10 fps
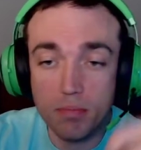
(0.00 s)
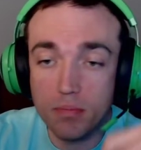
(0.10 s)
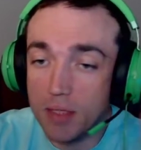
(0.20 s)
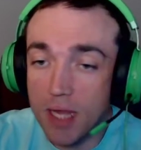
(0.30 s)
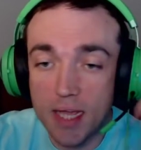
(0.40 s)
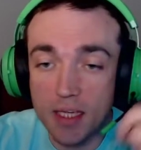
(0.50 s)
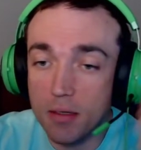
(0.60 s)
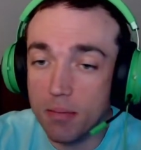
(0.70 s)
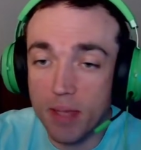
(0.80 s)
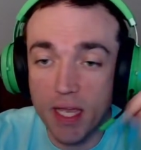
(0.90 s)
knocking
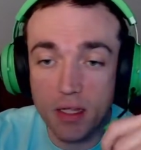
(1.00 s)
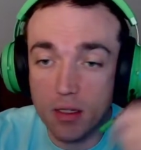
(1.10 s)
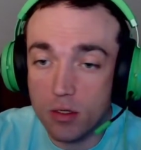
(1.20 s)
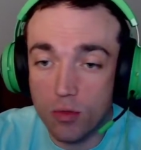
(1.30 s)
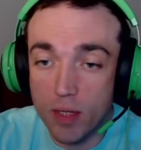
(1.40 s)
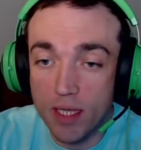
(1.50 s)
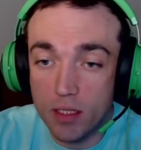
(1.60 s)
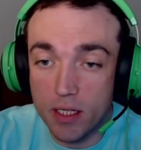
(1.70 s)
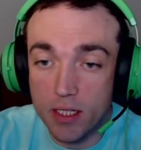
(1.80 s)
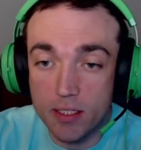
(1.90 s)
them back
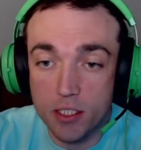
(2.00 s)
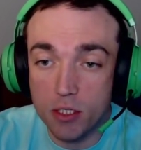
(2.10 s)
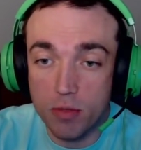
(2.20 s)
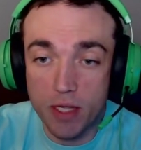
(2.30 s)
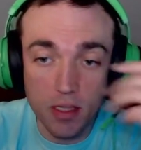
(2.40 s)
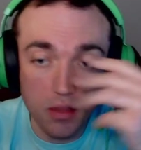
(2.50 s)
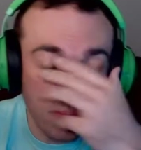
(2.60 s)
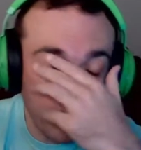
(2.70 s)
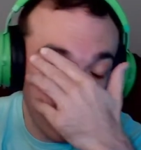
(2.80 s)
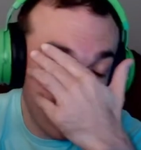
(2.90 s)
quickly until we hit the
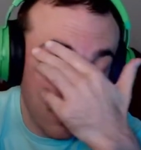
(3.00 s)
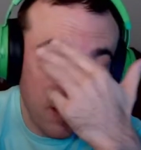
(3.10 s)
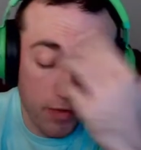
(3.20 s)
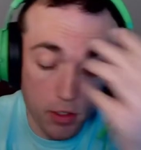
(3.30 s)
bad flavor.